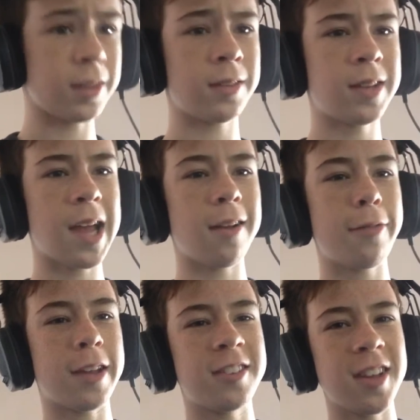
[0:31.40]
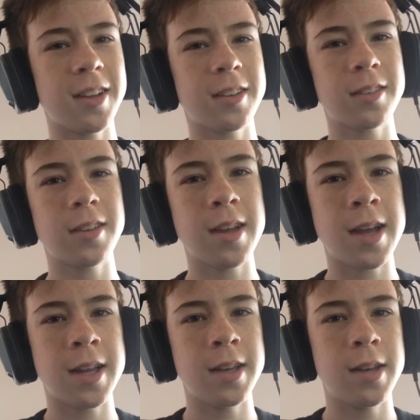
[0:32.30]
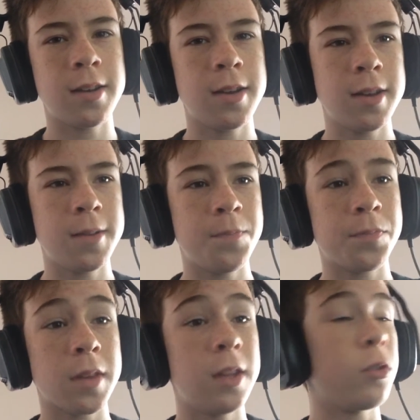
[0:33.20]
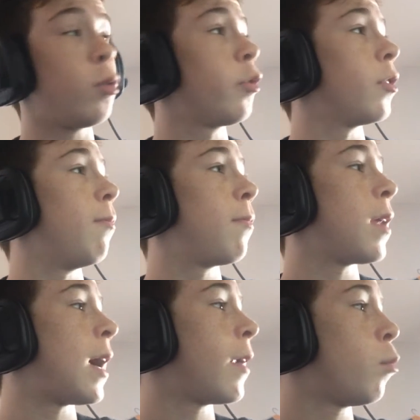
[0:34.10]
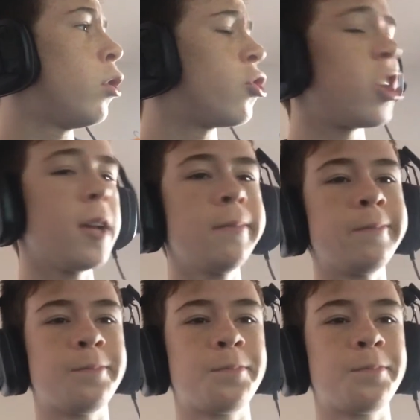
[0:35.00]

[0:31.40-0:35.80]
Tangfastics, and it's awesome. And I'm watching